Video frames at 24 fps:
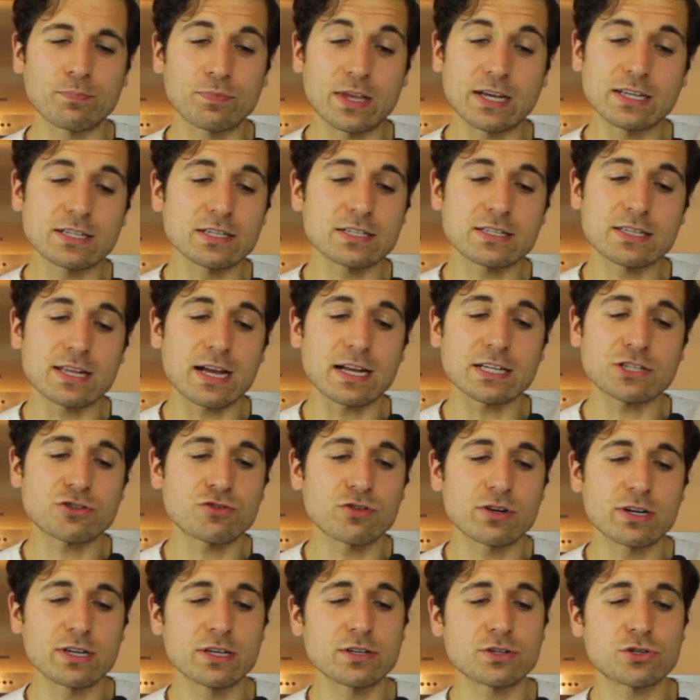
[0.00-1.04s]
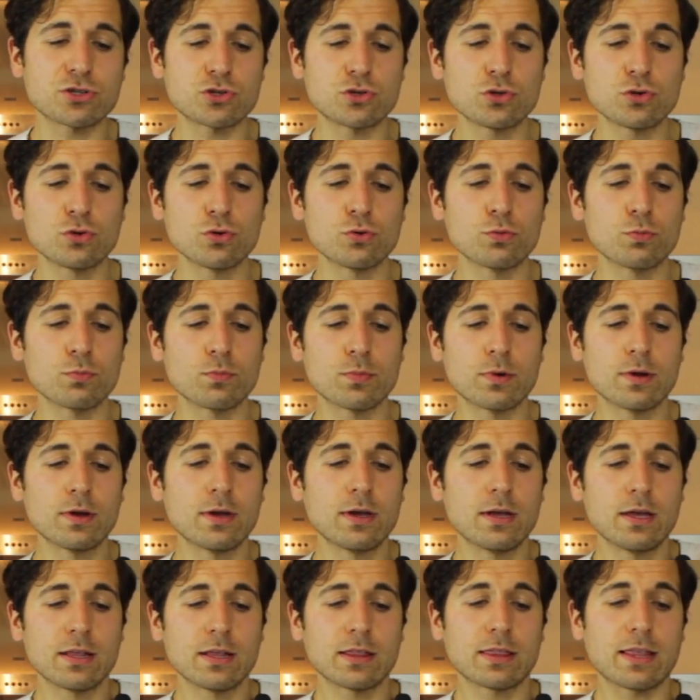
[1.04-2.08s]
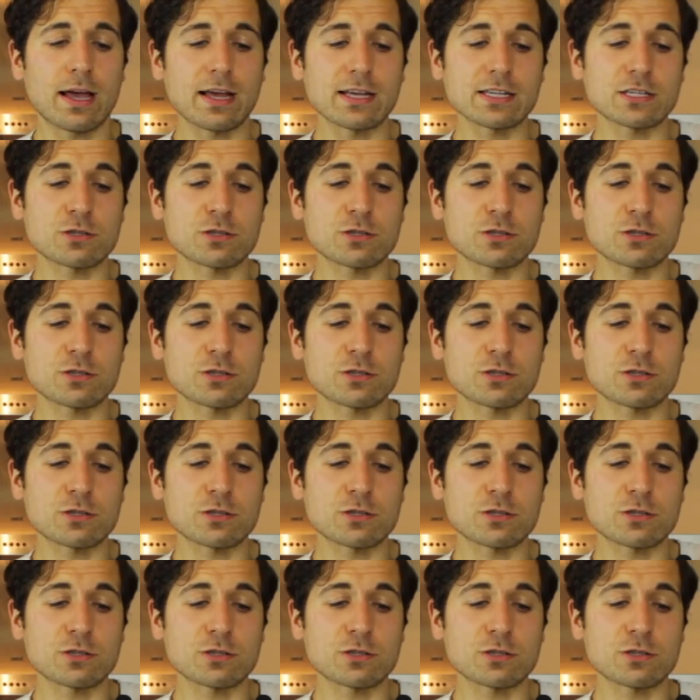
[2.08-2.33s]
They just naturally assume that